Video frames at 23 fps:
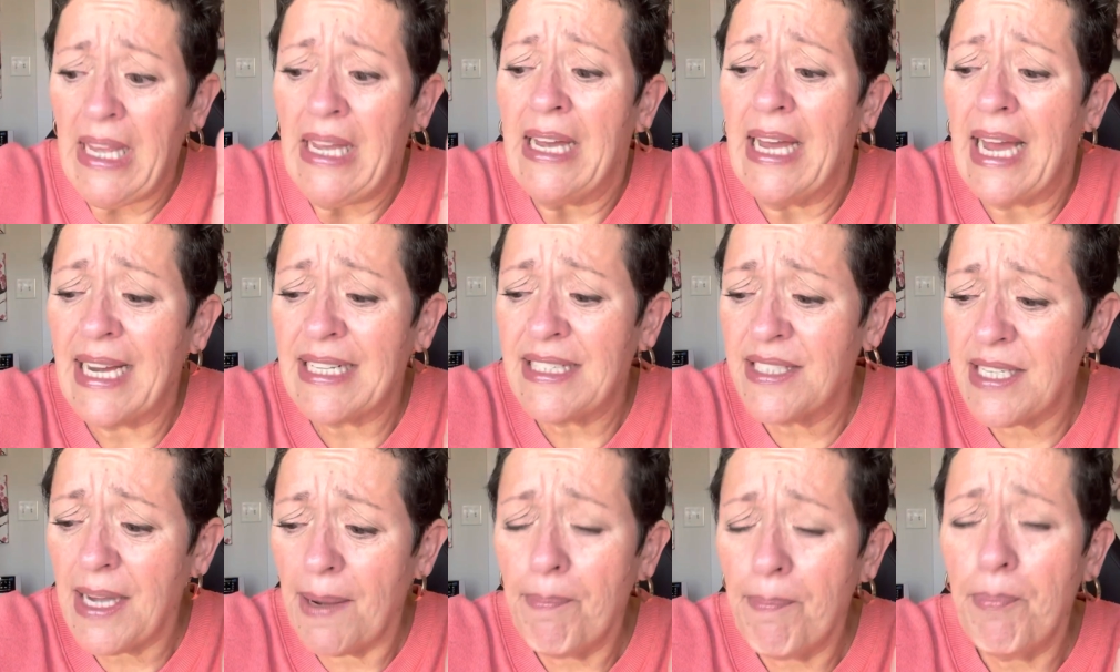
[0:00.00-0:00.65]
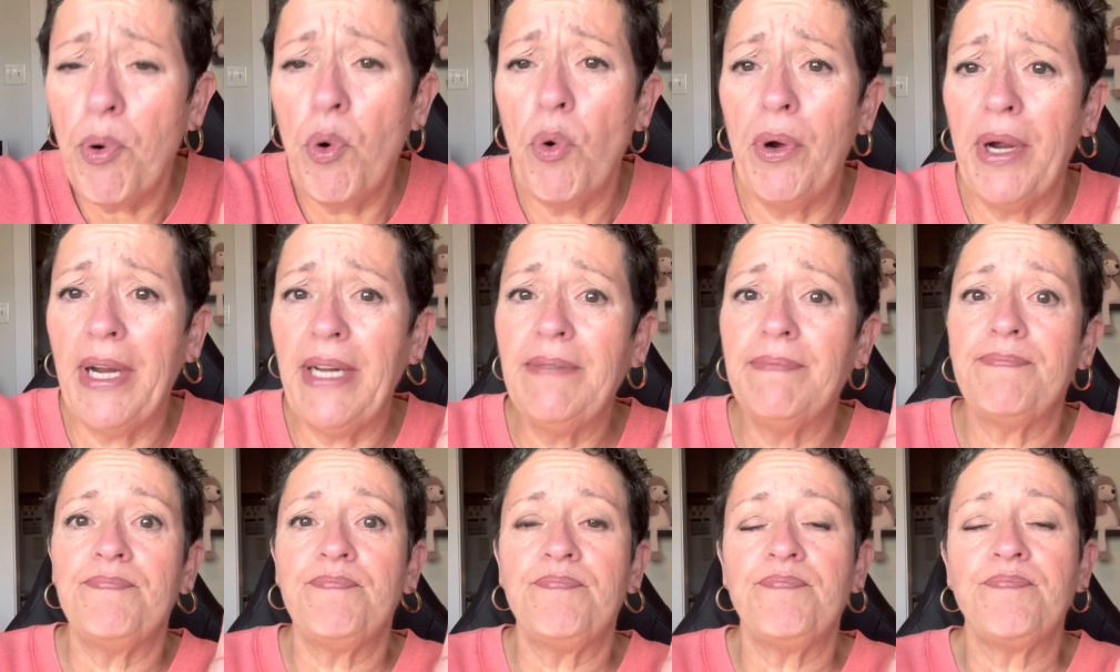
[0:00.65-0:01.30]
at some point,
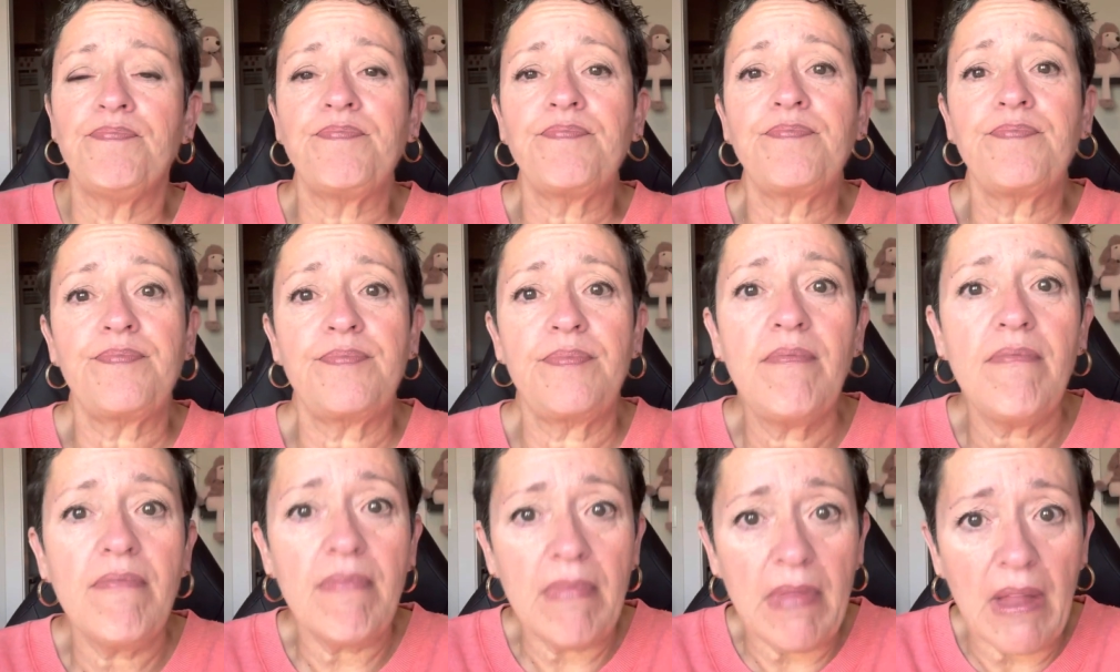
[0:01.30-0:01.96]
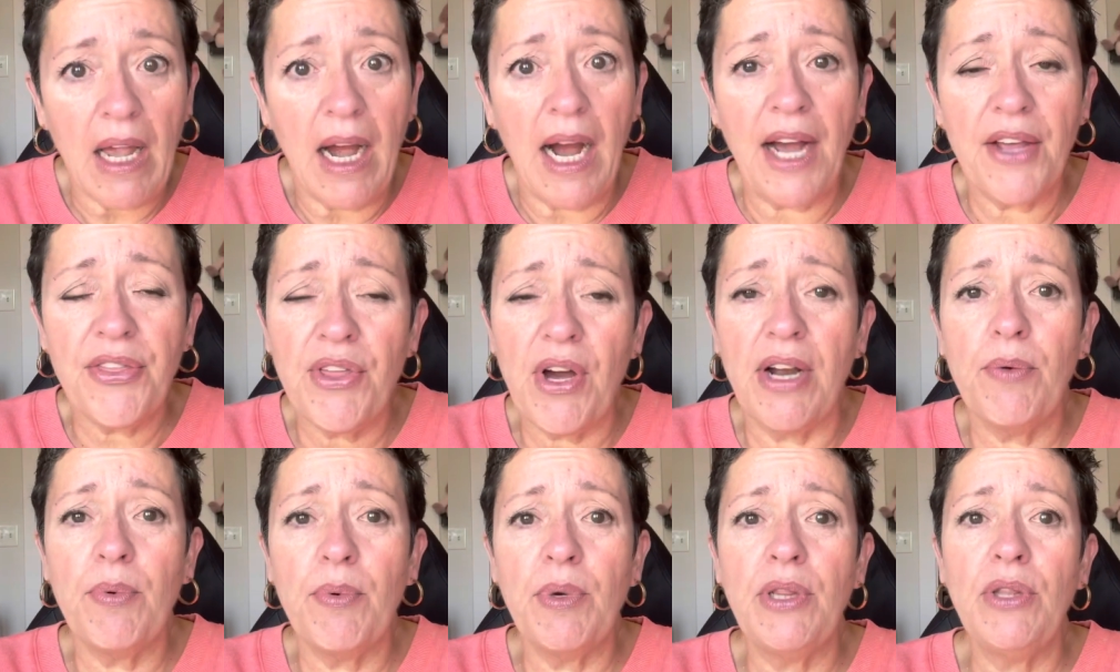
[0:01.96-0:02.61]
I
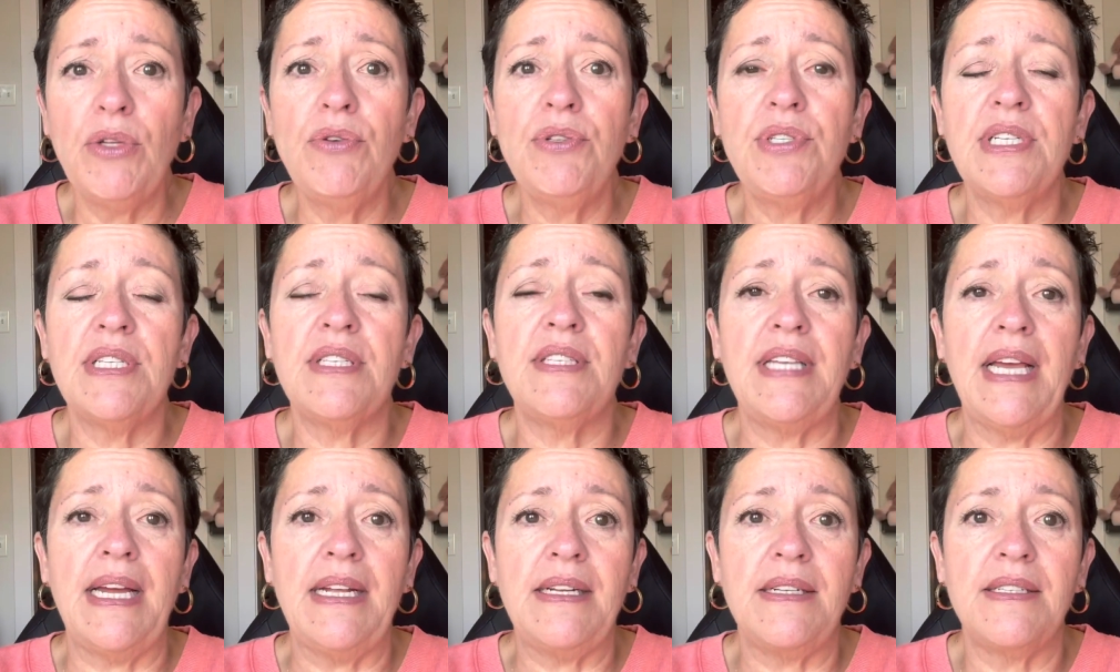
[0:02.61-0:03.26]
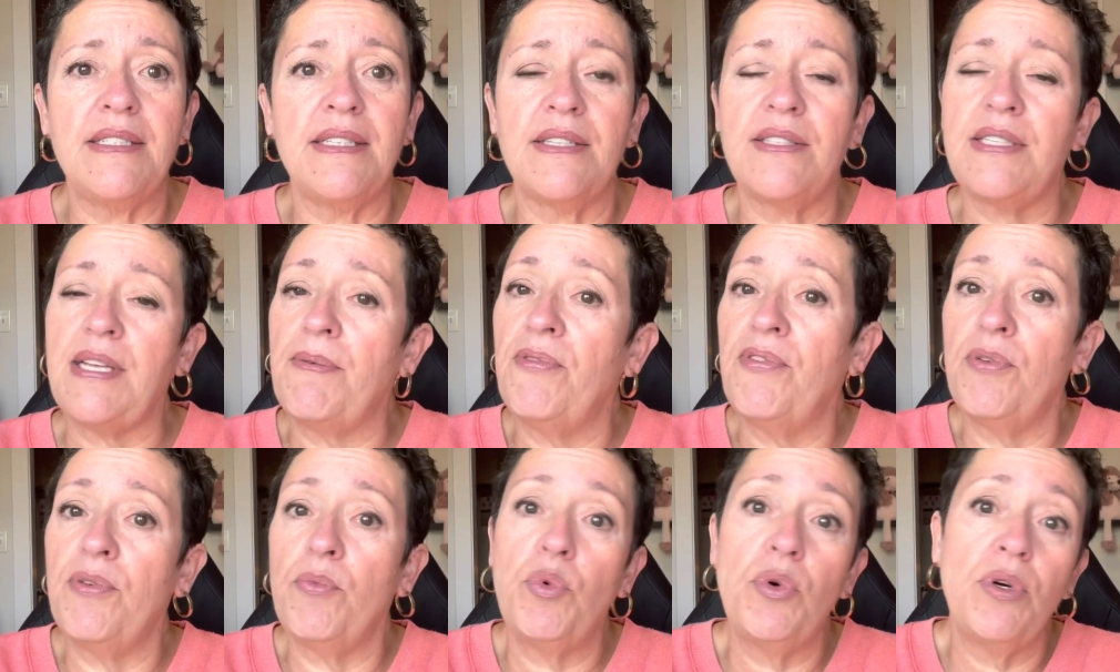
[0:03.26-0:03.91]
thought it would lose its scent. Some
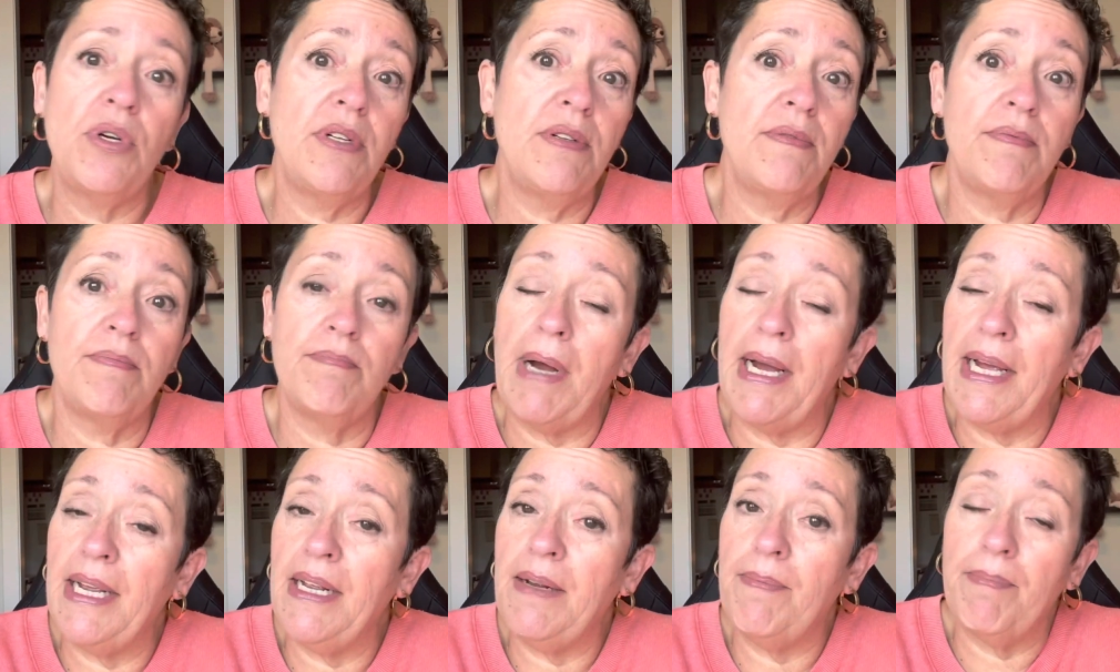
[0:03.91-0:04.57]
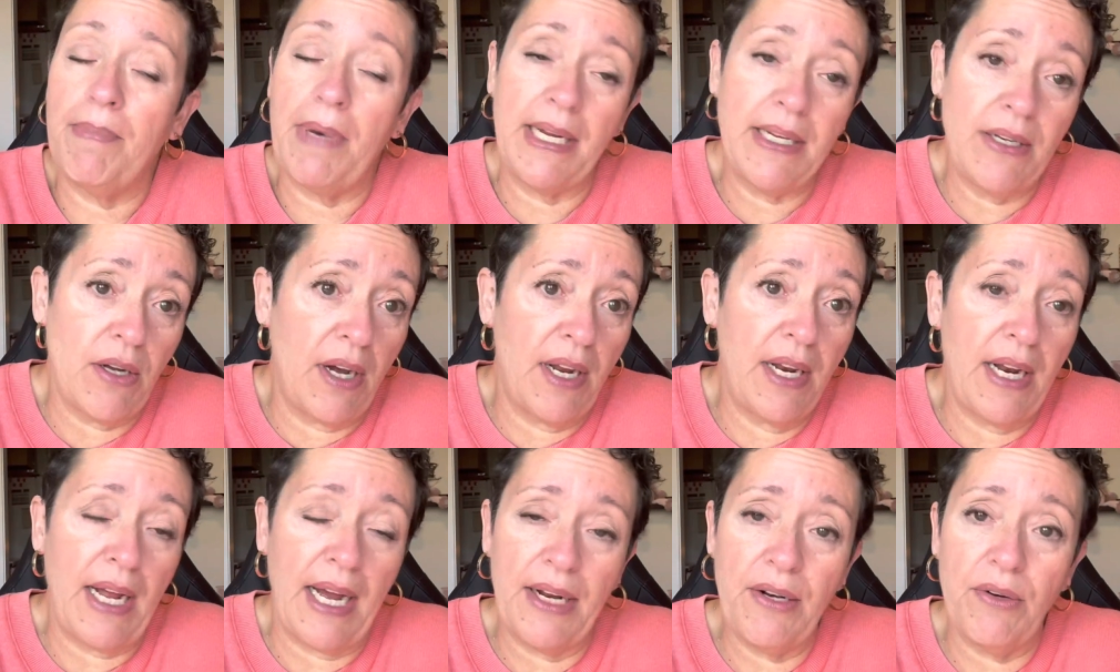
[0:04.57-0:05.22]
of it would, might
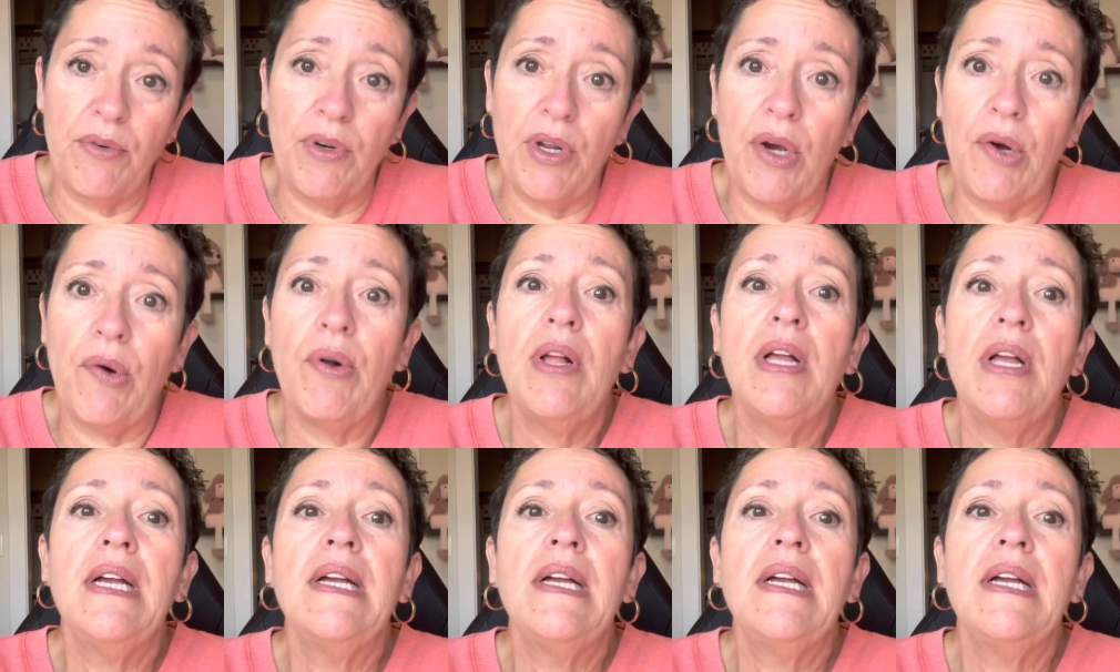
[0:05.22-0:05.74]
not, I don't know.